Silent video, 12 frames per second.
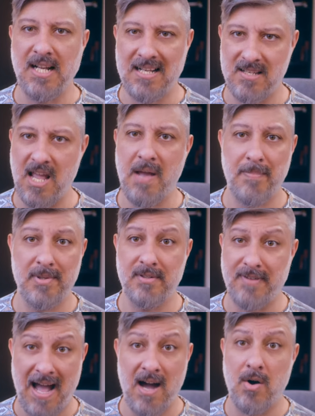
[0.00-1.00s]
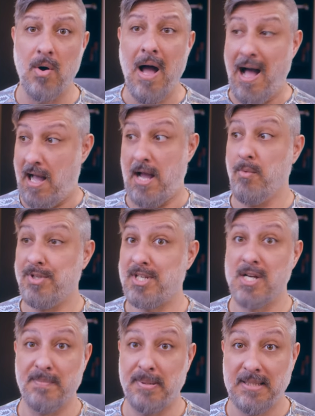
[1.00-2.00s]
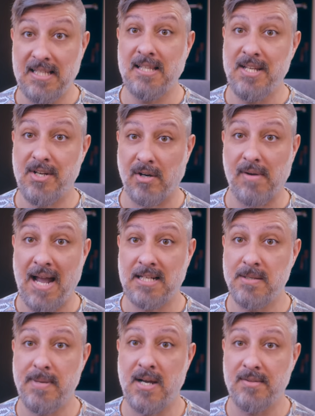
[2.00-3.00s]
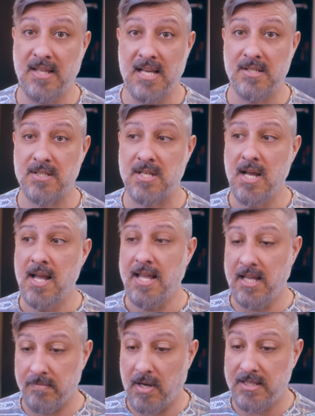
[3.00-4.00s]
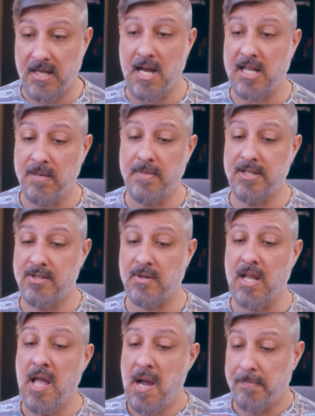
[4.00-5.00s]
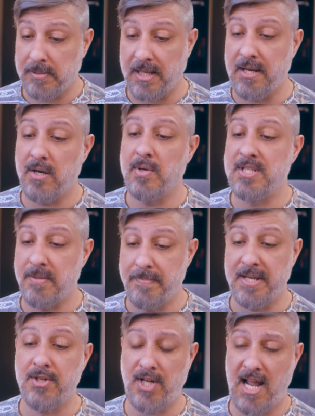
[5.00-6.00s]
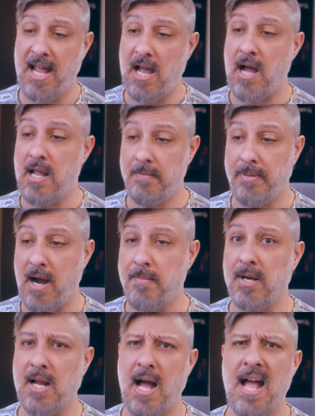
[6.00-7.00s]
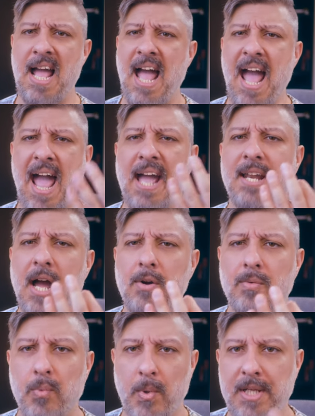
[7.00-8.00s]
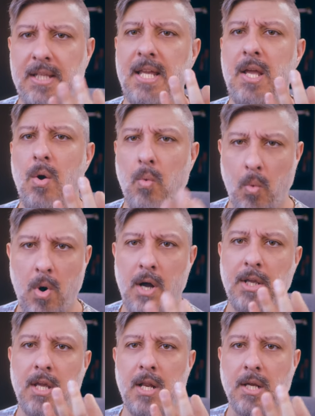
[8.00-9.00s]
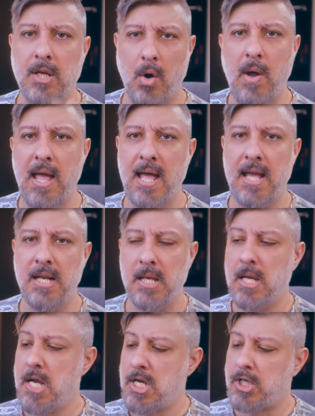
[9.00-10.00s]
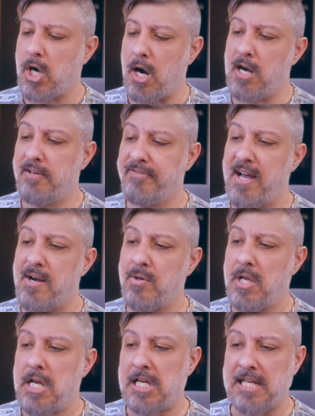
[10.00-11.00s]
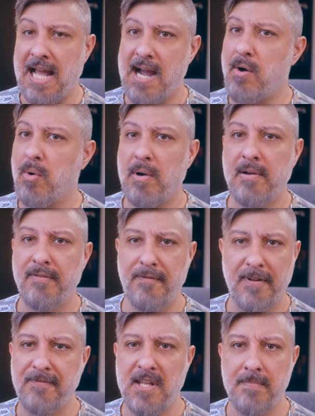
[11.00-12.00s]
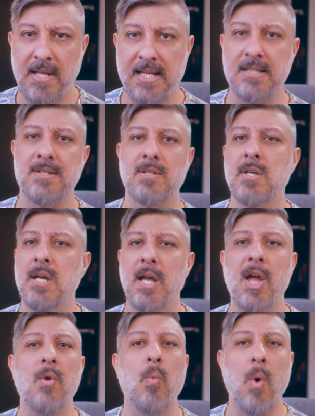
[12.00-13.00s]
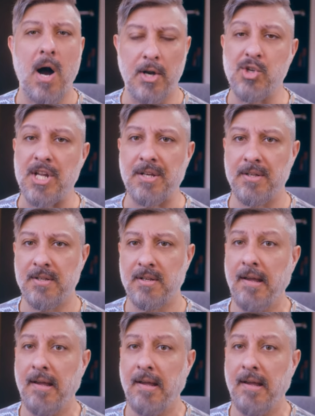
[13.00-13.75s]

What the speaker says: example of how I was completely correct about this in my documentary, Plato is a Bitch, AI and Bomber Guy. And I really want you to go ahead, carve out an hour and 50 minutes and watch it.